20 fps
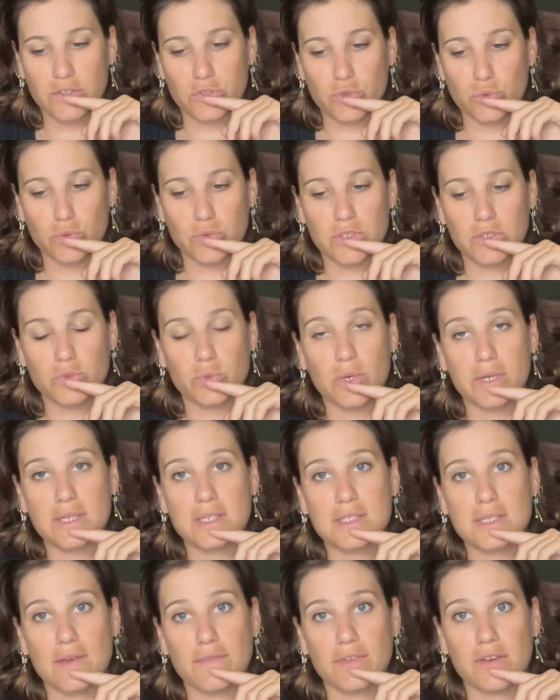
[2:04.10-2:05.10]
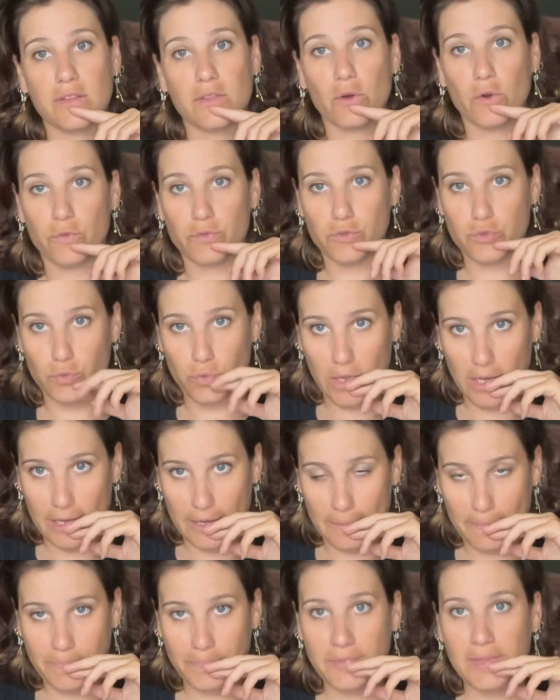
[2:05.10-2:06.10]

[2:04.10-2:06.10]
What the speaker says: to the 27th of July.